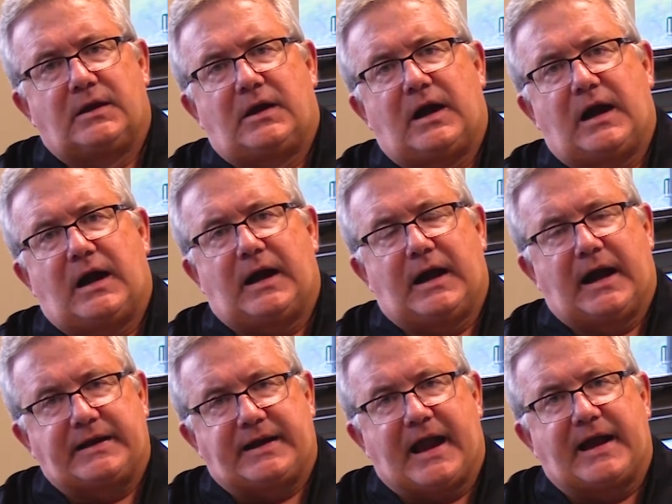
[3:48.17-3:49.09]

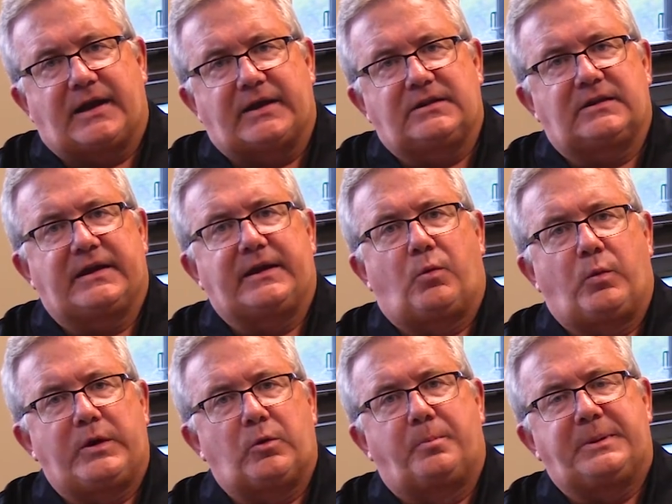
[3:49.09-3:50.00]
again, I think
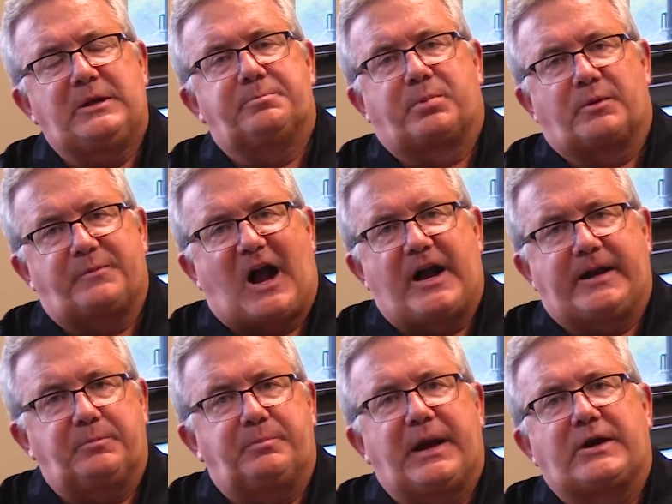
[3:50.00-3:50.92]
we'll be
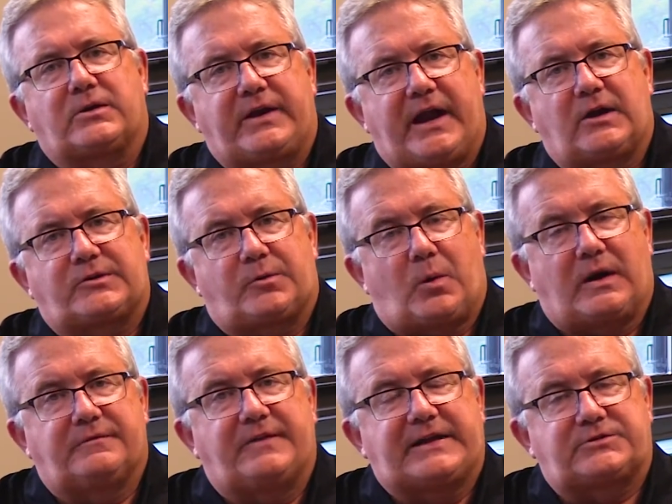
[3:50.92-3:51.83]
providing better care to
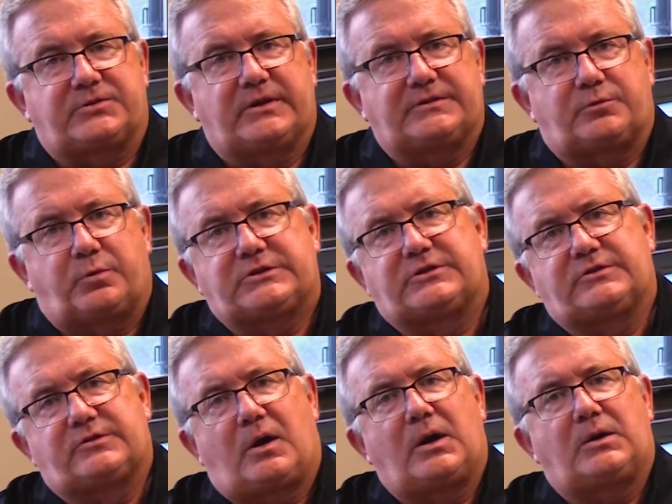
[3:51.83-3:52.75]
our veterans, which
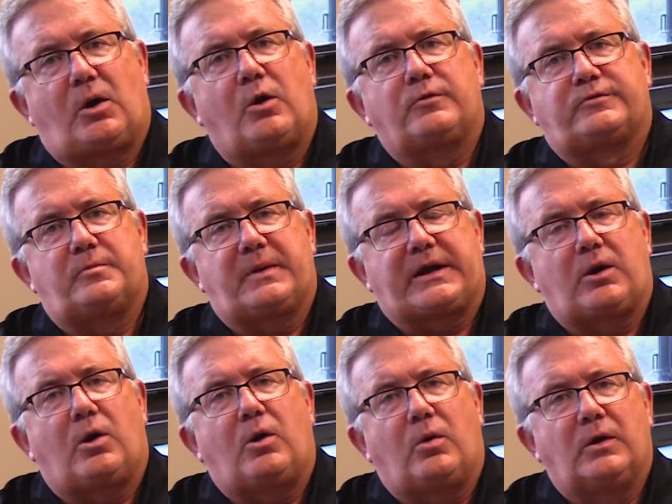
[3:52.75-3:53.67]
is our ultimate
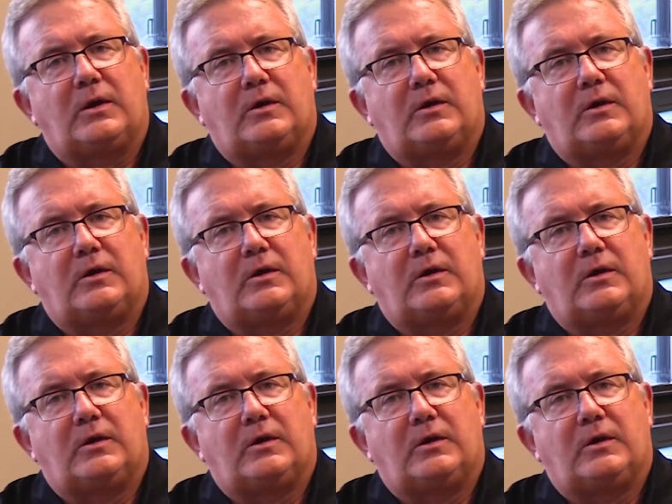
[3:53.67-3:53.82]
goal.